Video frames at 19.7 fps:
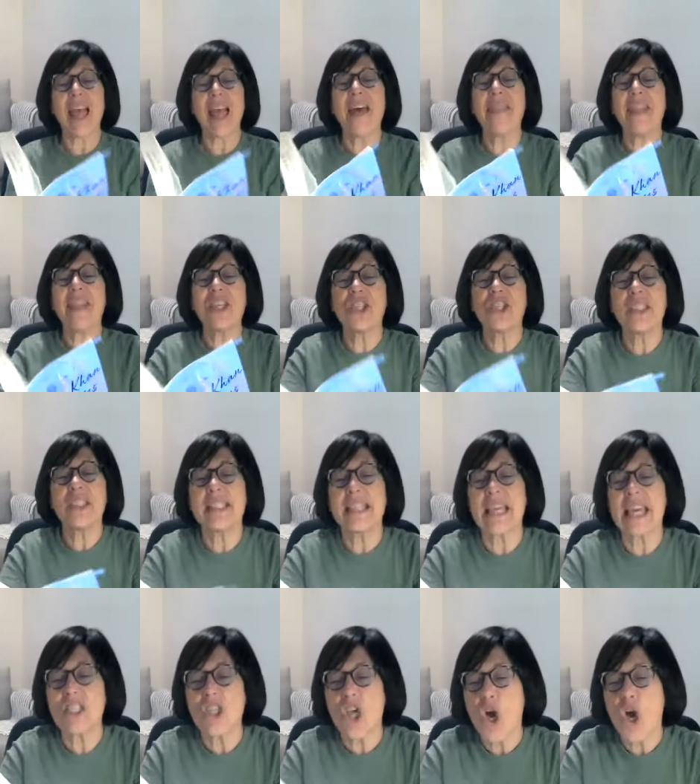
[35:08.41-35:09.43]
And then she
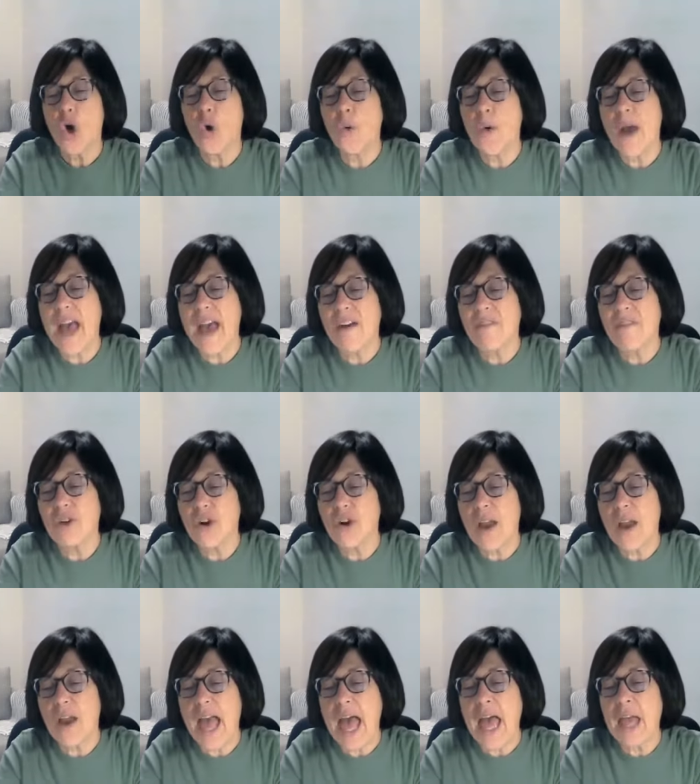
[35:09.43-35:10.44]
says, whoever
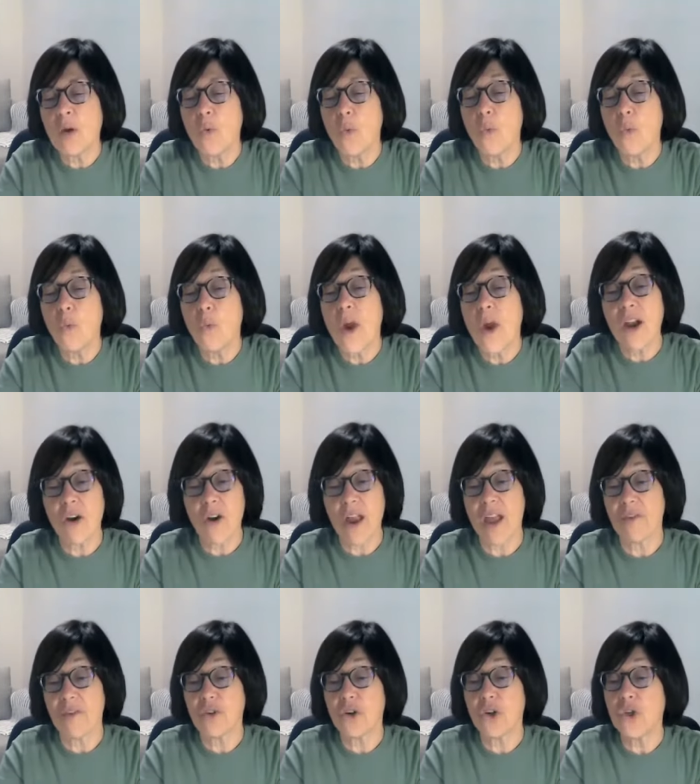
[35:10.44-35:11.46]
and
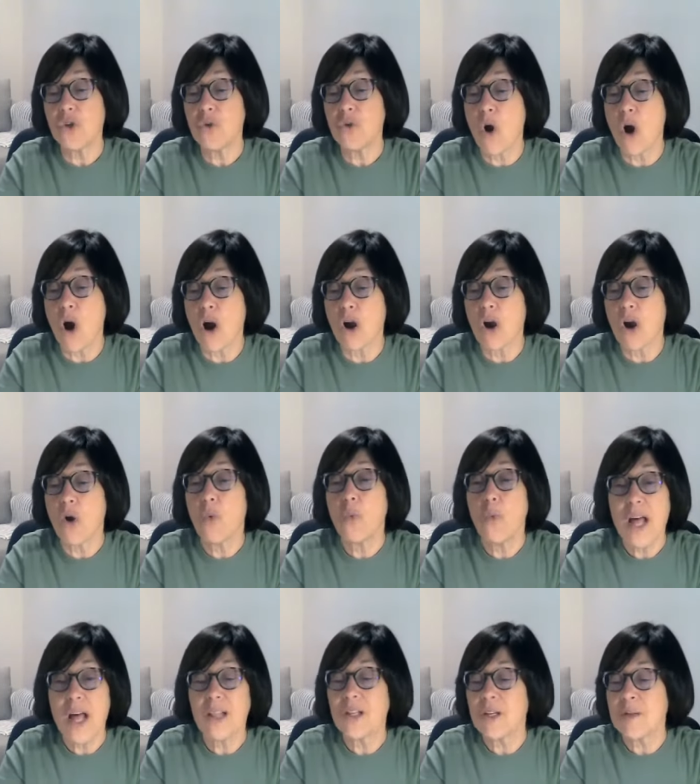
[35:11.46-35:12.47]
wherever you are,
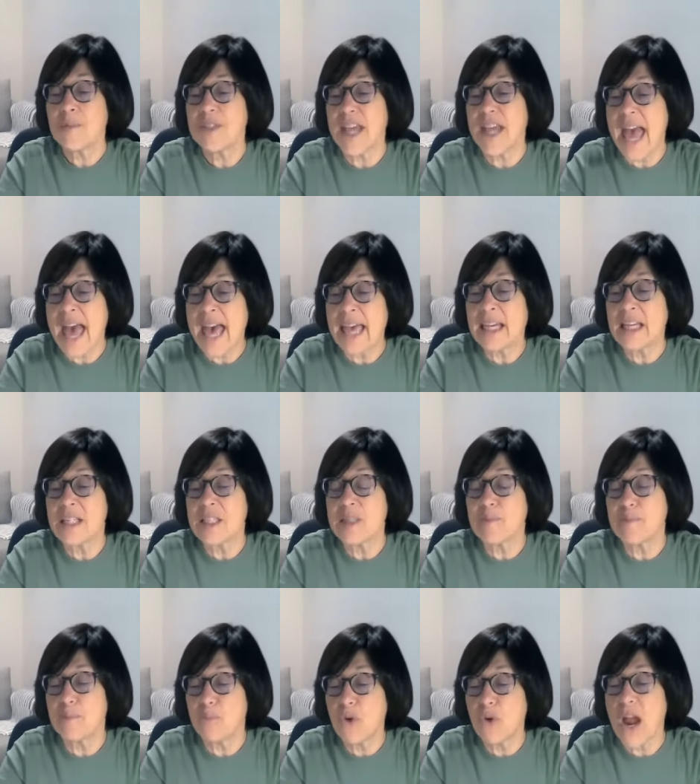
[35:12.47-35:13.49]
welcome to
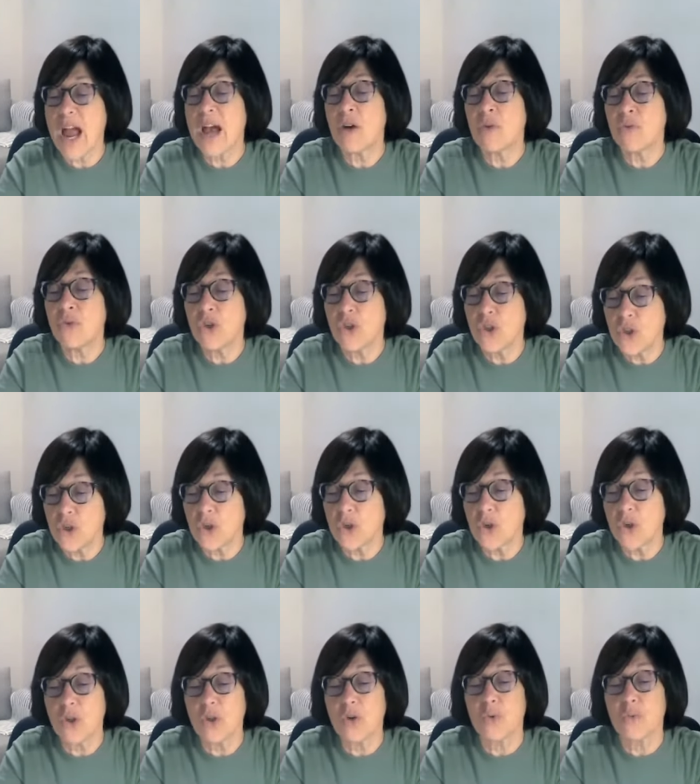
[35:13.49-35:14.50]
Ana's Brown
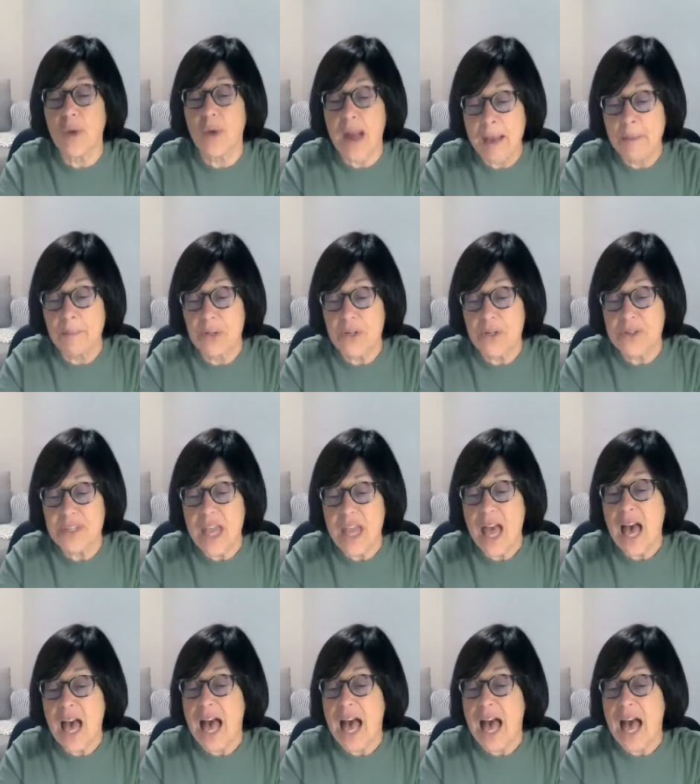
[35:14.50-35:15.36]
Girl Rambles.